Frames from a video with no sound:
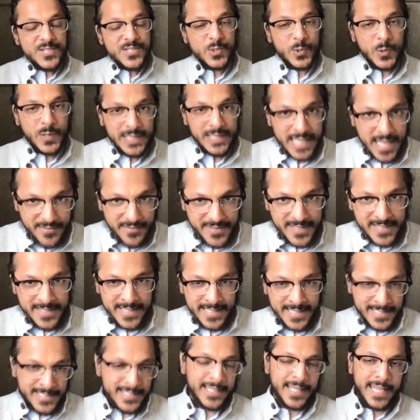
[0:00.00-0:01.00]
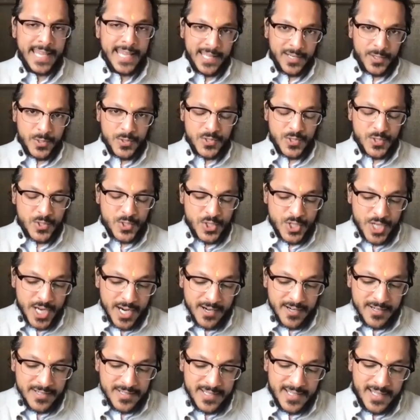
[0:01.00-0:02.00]
So 11 indicators are
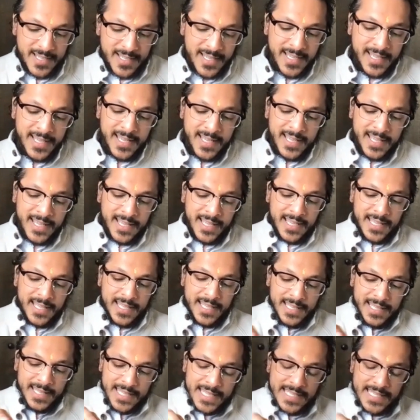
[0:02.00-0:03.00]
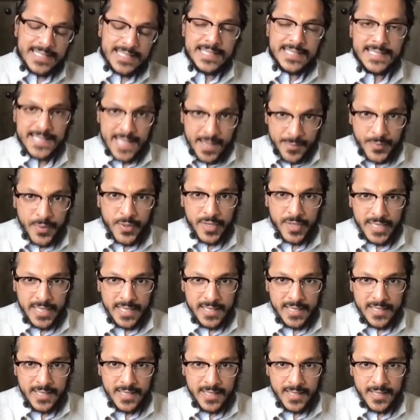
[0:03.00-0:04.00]
shared. In
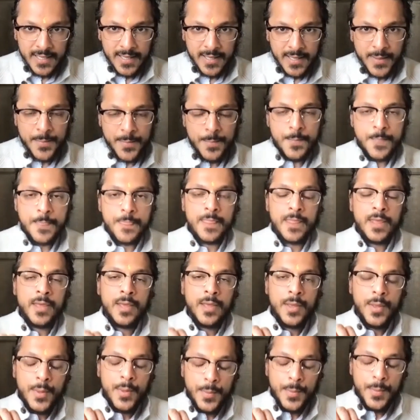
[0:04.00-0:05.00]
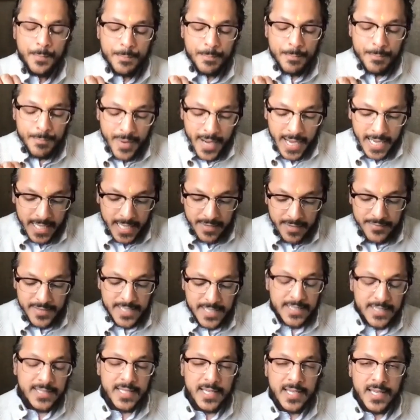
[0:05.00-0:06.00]
summary,
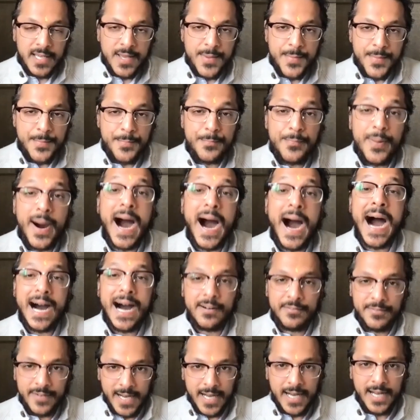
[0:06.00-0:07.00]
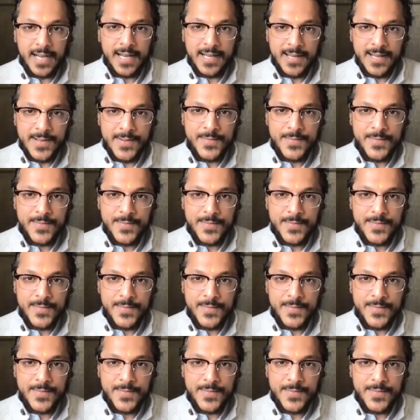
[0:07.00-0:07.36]
Bhagavat Bhava.